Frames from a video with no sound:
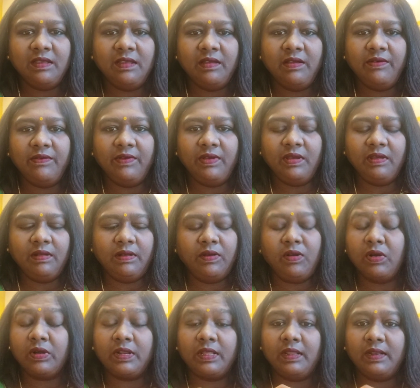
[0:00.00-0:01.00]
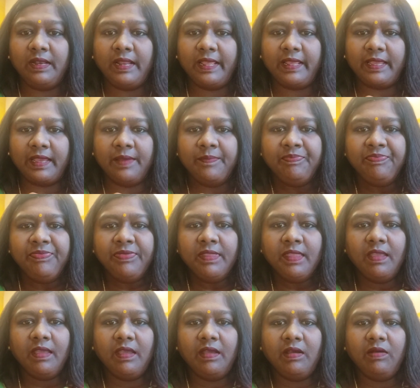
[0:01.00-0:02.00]
not like
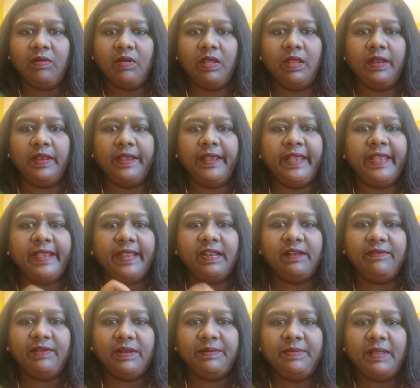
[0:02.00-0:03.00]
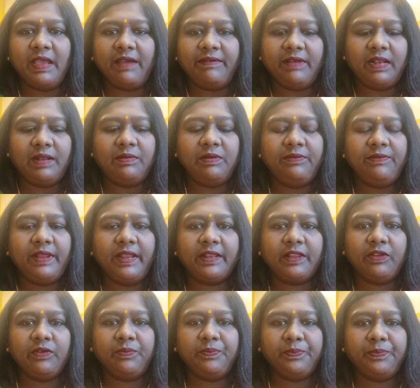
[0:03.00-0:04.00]
a needle will be available,
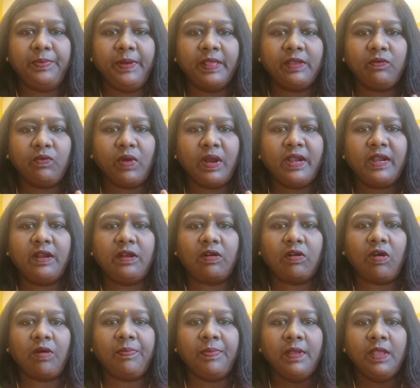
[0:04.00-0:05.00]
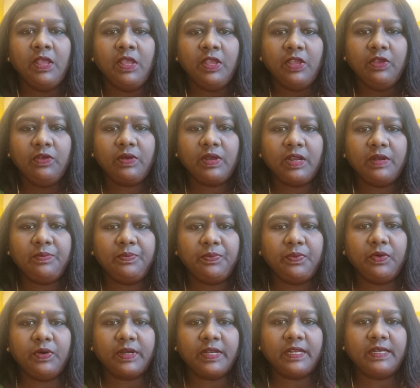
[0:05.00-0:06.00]
where you pick one drop, you can
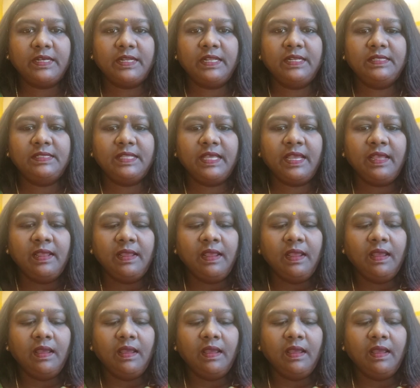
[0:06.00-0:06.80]
put it in the